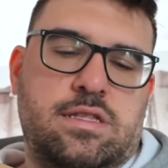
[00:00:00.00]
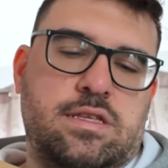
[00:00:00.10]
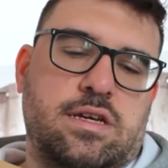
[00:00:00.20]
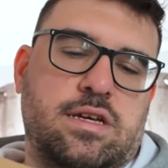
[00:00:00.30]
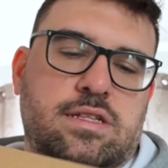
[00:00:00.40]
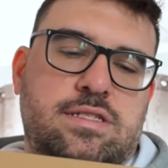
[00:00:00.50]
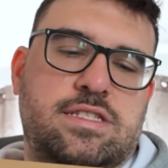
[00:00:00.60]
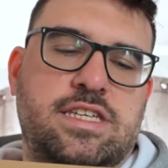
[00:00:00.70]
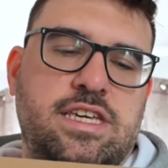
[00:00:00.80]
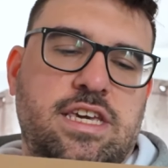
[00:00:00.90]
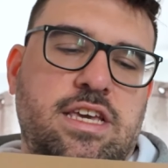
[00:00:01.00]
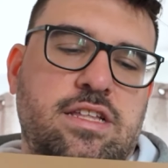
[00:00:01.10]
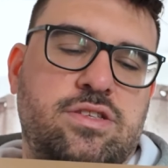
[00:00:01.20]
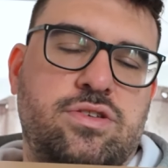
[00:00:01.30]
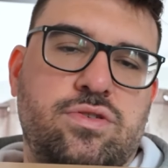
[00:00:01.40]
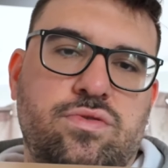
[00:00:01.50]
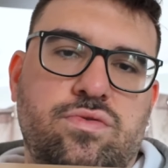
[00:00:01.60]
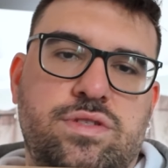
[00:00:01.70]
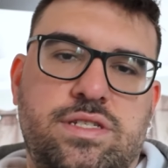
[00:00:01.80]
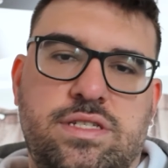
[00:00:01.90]
the
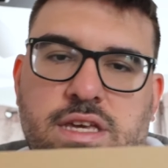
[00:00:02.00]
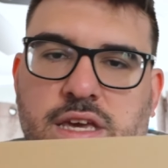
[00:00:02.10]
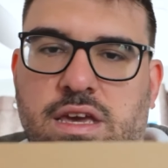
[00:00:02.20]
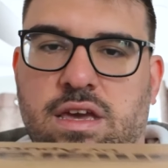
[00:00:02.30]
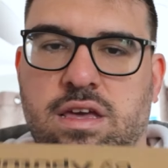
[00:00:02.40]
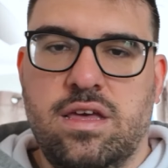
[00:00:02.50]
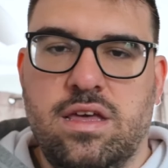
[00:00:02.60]
T2C.